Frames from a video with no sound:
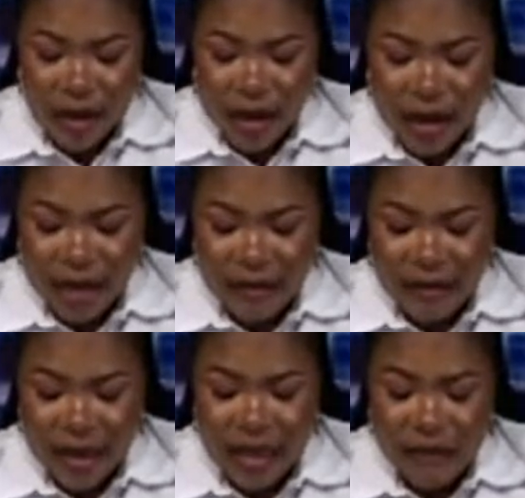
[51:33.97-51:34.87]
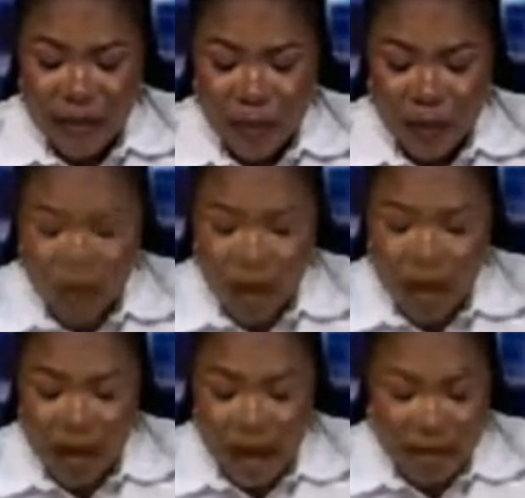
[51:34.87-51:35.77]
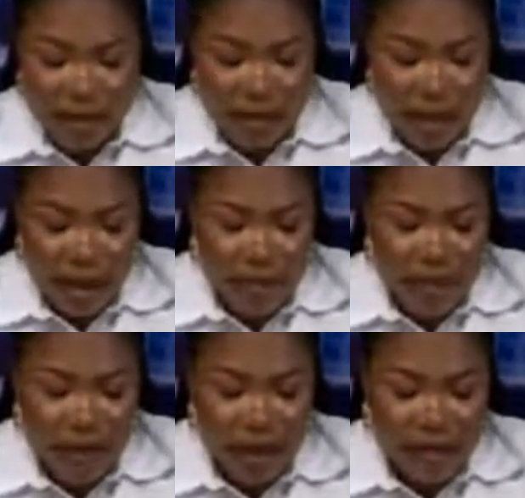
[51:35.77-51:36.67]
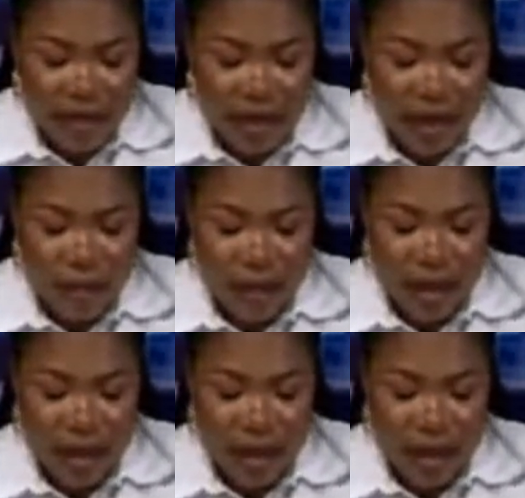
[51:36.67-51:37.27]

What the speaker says: entertain Liverpool at the Emirates Stadium.